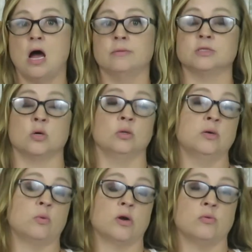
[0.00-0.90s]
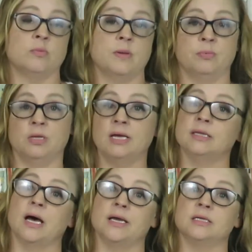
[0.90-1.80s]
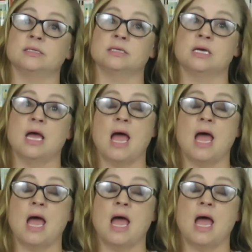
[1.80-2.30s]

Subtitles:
I was only working with people I liked,